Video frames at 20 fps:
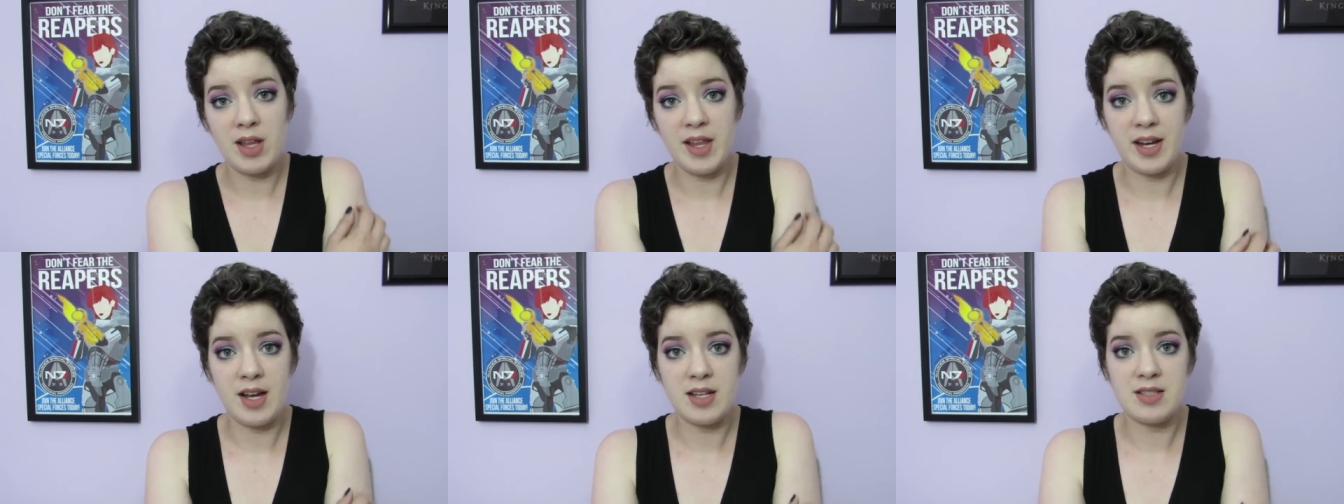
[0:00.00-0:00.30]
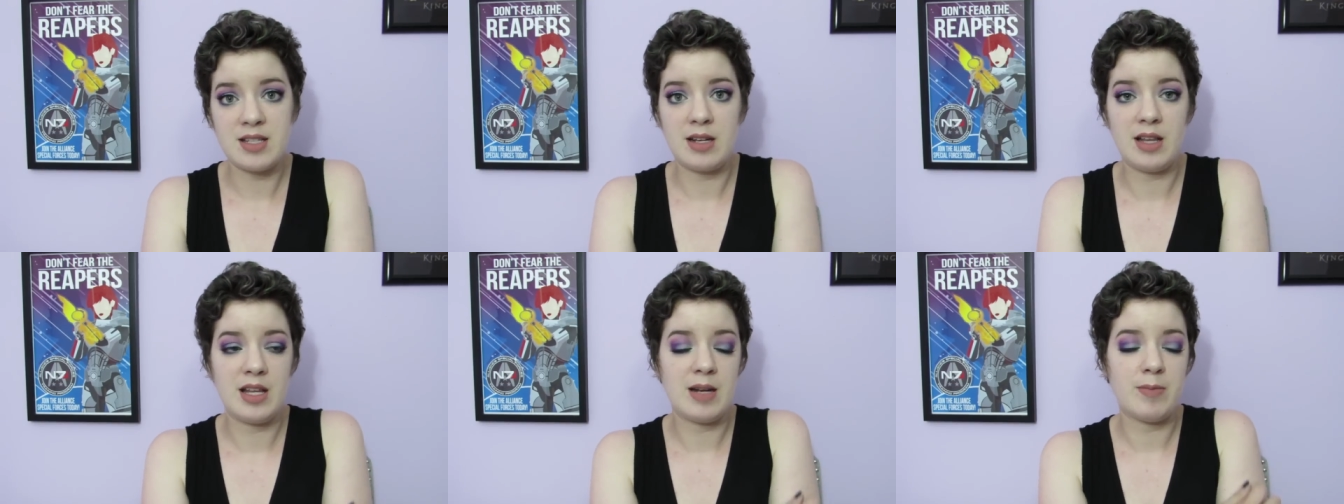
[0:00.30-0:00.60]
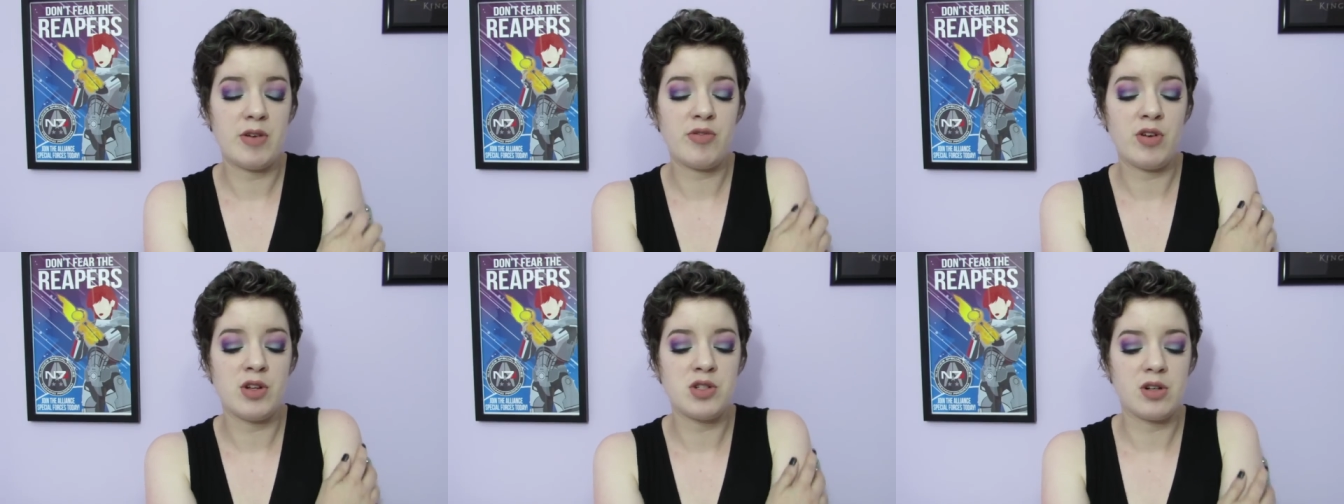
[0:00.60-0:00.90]
Like I said, a lot of
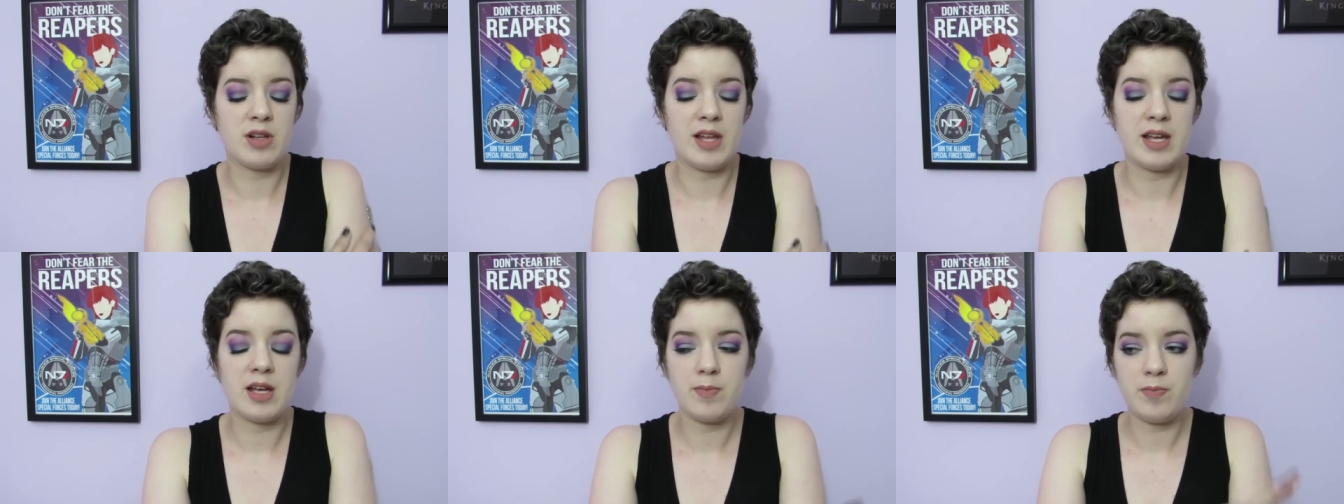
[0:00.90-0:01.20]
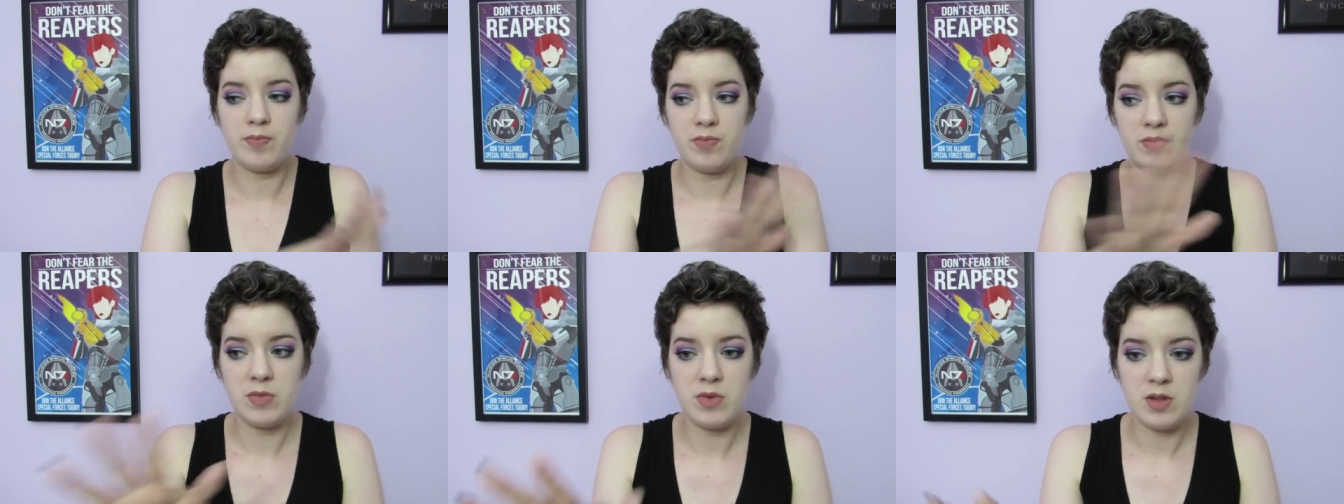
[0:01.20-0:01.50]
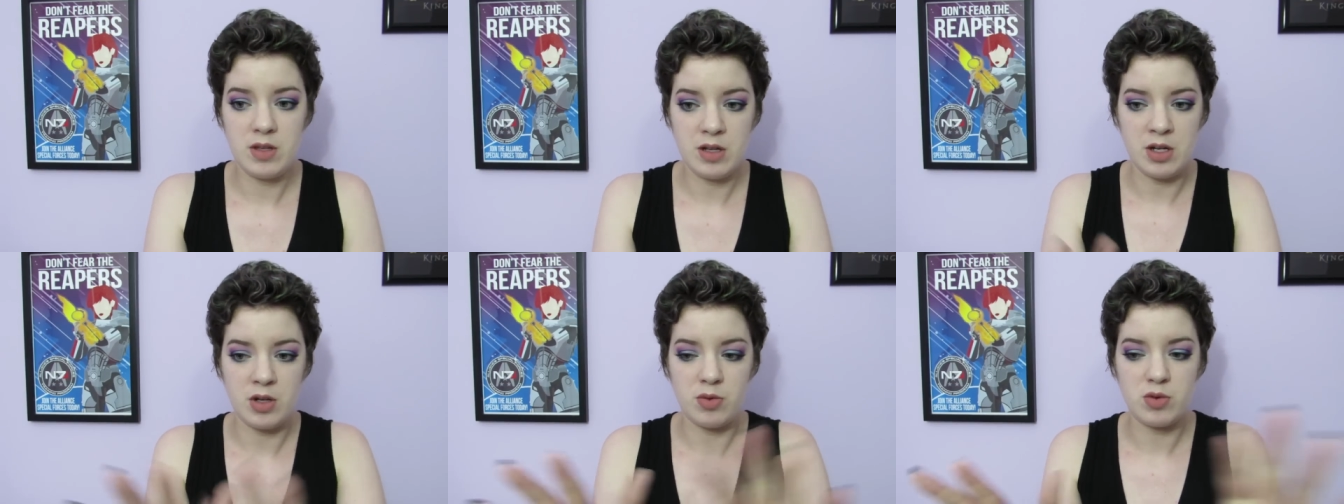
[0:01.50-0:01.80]
my friends are like,
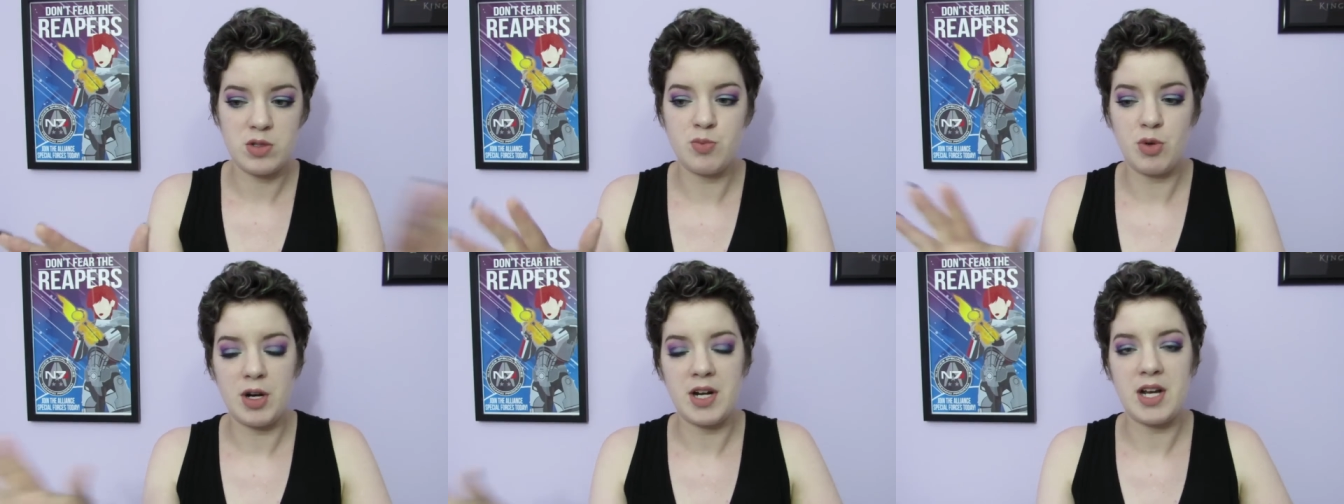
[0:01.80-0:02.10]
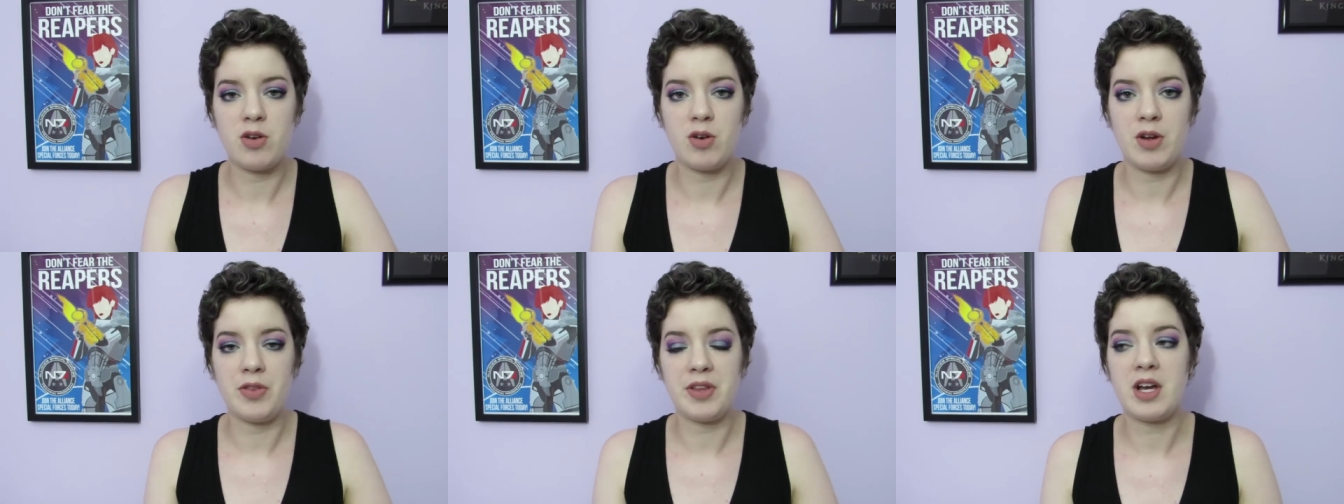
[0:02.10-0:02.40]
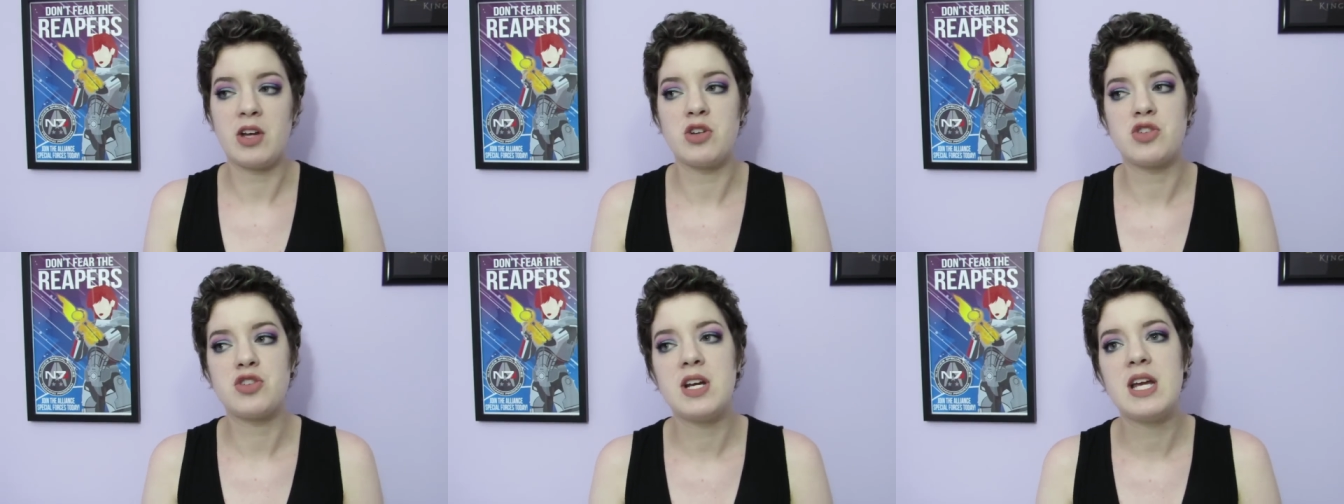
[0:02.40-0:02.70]
you know, spread out around the
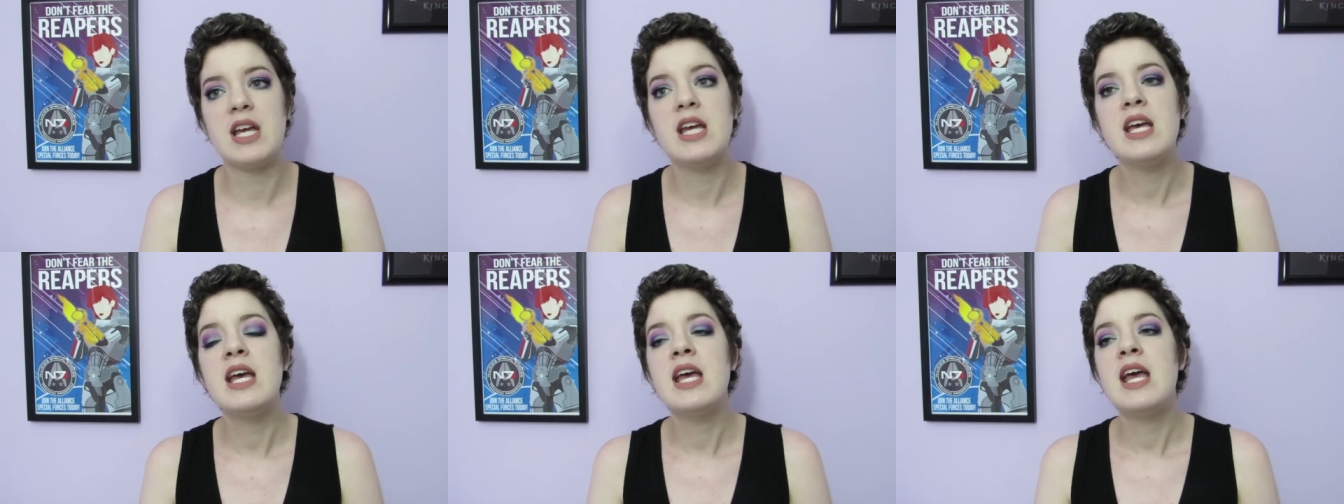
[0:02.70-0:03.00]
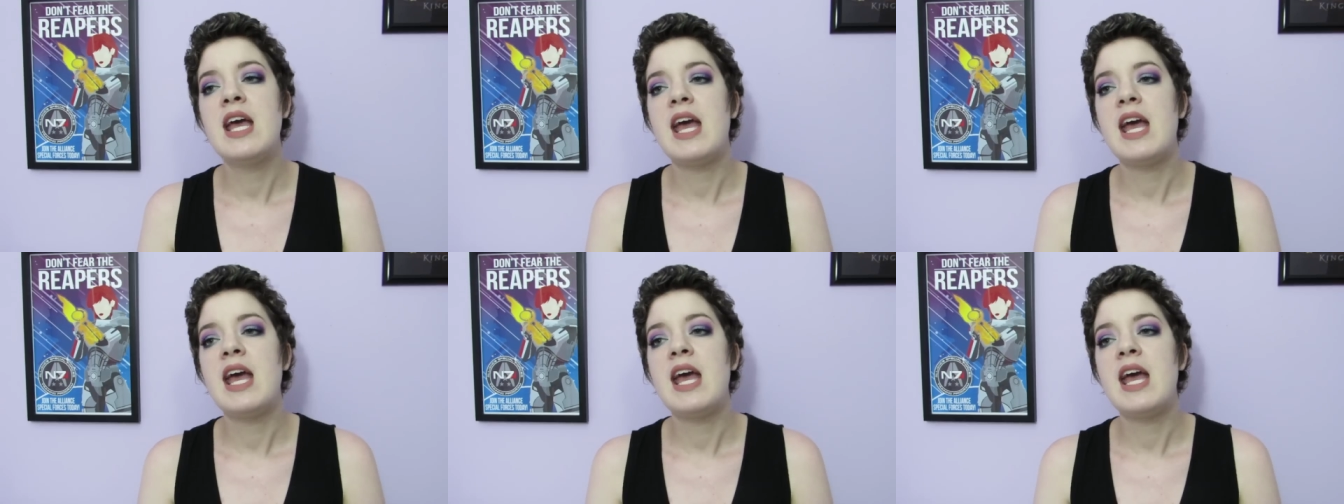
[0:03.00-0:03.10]
country,